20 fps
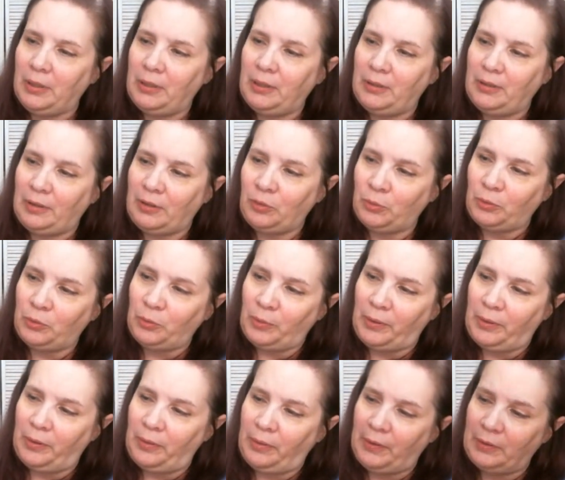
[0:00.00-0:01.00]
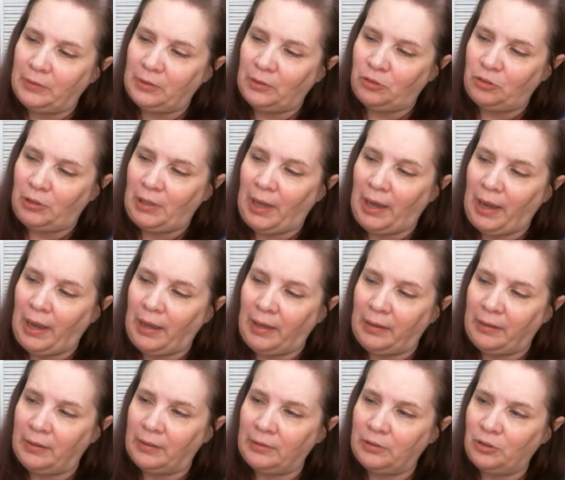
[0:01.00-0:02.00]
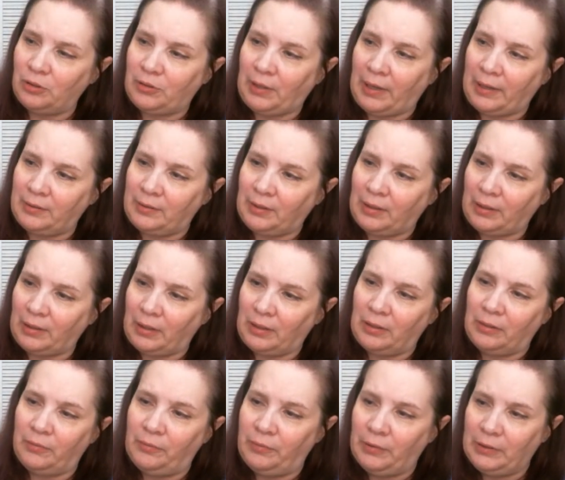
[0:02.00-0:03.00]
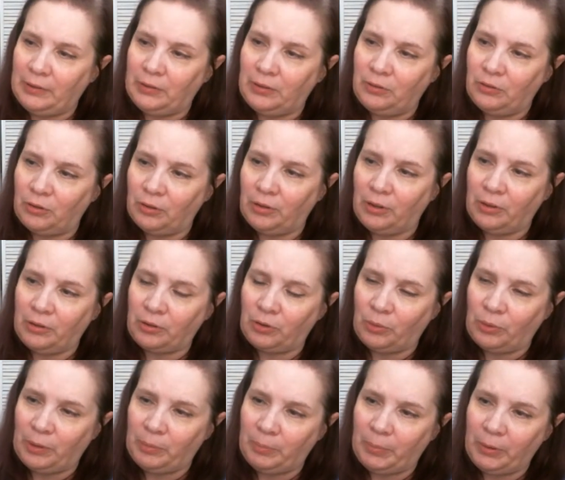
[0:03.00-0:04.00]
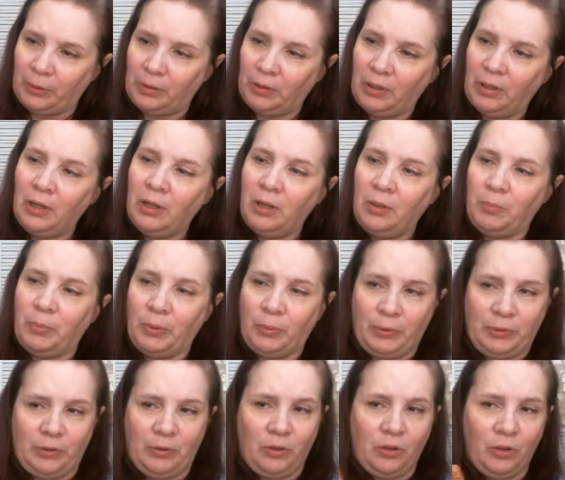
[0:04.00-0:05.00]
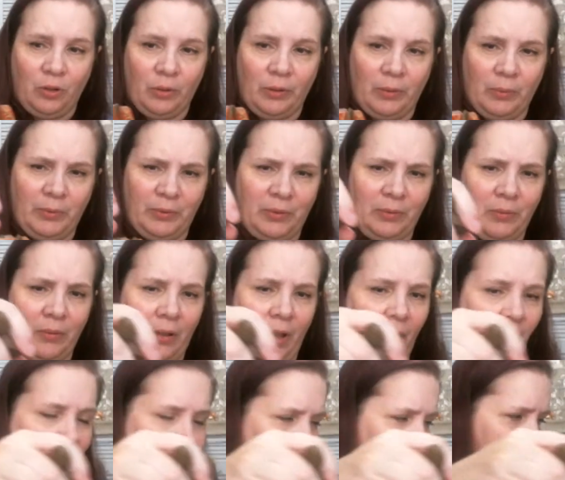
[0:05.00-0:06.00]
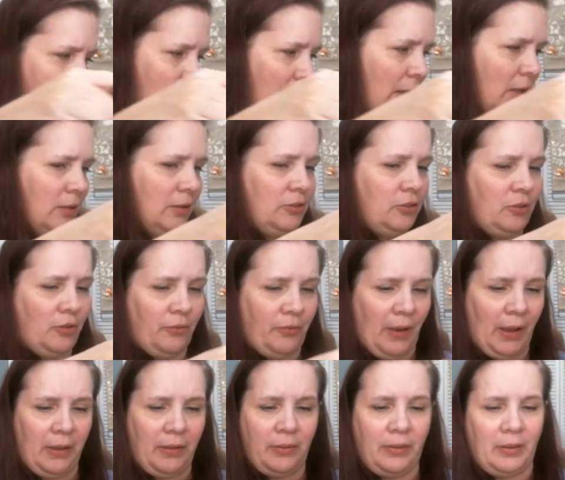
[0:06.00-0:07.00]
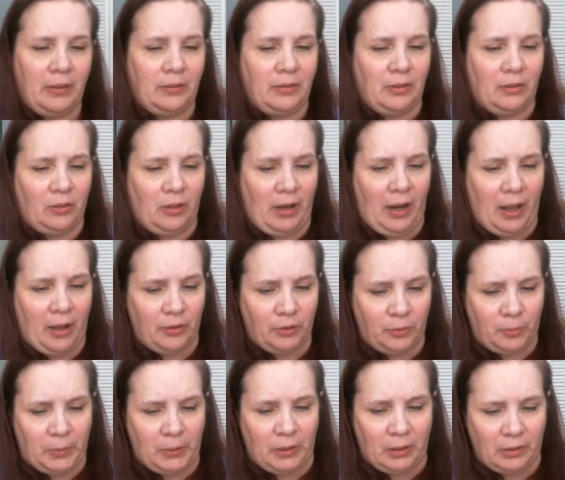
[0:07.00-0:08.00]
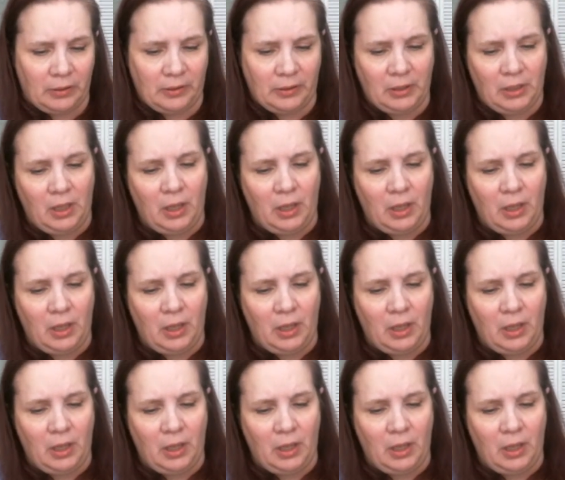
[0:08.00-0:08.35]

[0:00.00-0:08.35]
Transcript: this was one of the things that she had that just has that kind of vintage look to it, but but was new. It was kind of a challenge to find things in her house because,